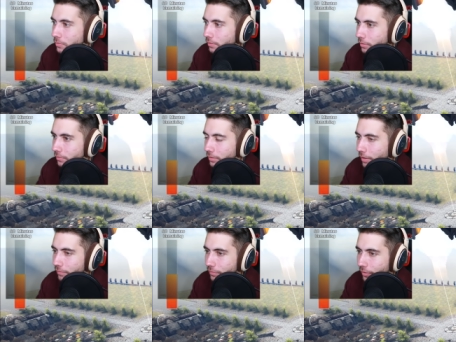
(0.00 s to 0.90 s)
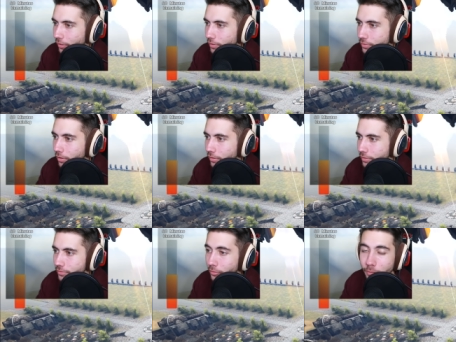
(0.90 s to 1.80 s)
dude literally left the fight. He's gone.
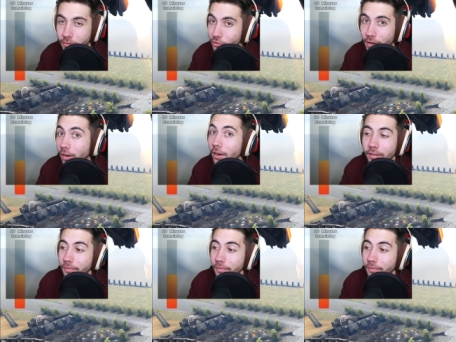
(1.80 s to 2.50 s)
He's dealing with the dragon. I